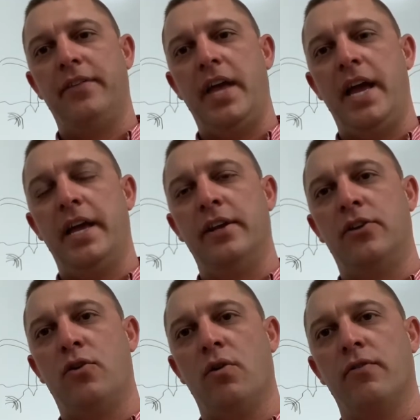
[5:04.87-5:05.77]

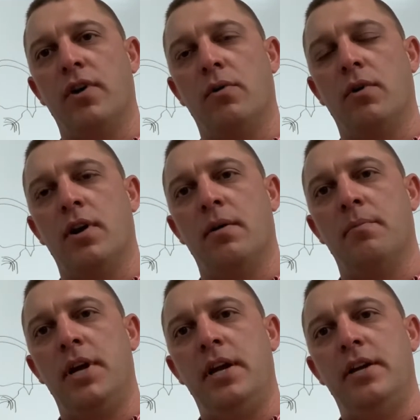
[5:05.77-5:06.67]
then corn
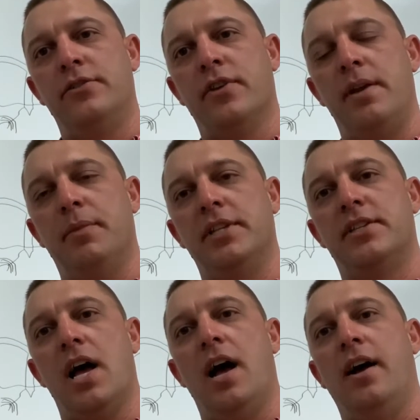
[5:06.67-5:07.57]
rootworm
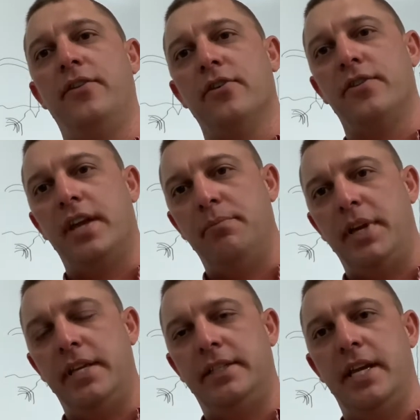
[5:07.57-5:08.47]
treatments other than
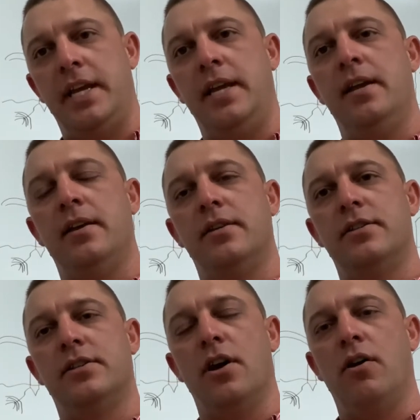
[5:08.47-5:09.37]
BT.
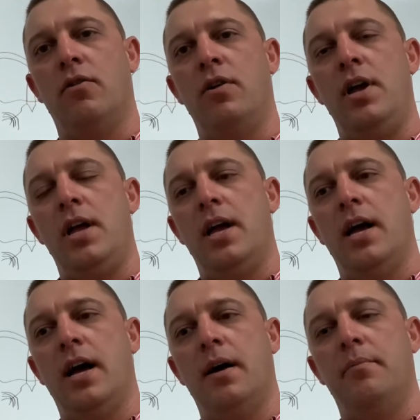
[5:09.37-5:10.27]
So
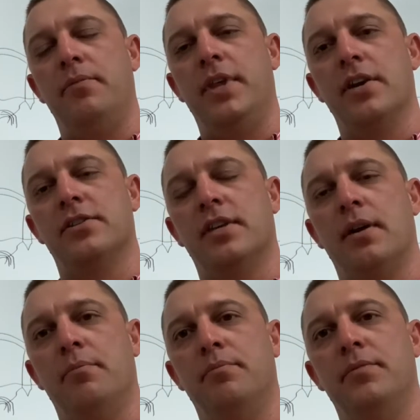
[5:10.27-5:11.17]
there's
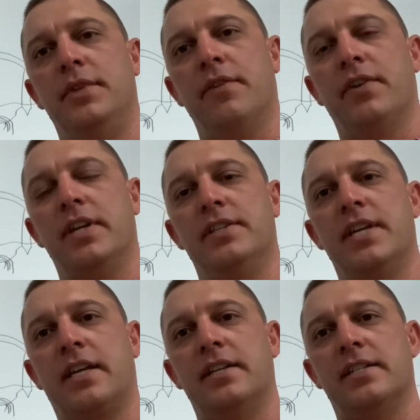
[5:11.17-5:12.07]
some different
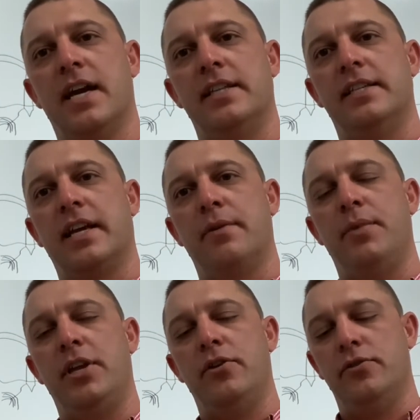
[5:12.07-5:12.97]
insecticides that can
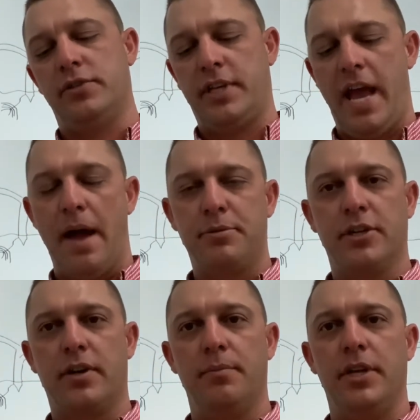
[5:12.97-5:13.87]
be used.
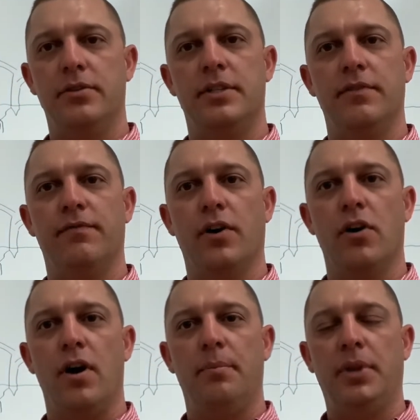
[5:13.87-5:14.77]
Capture can be used in
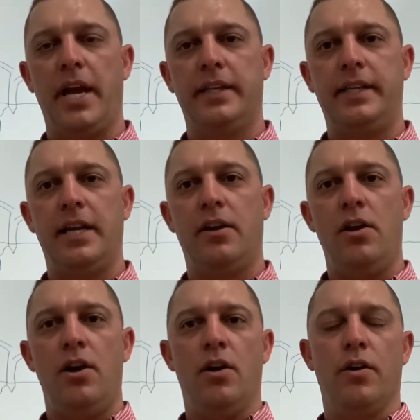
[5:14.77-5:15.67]
furrow at planting,
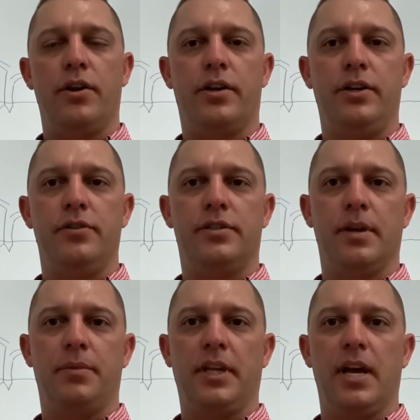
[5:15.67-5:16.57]
or you could use
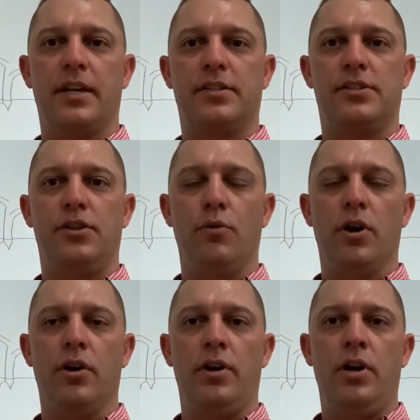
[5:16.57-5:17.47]
something like
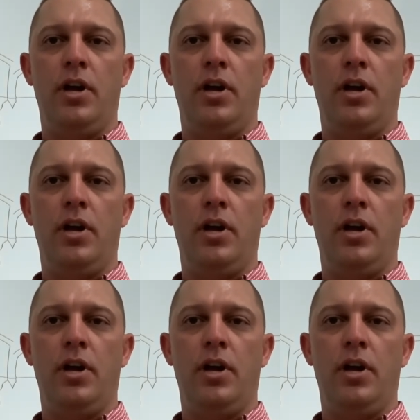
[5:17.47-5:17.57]
Steward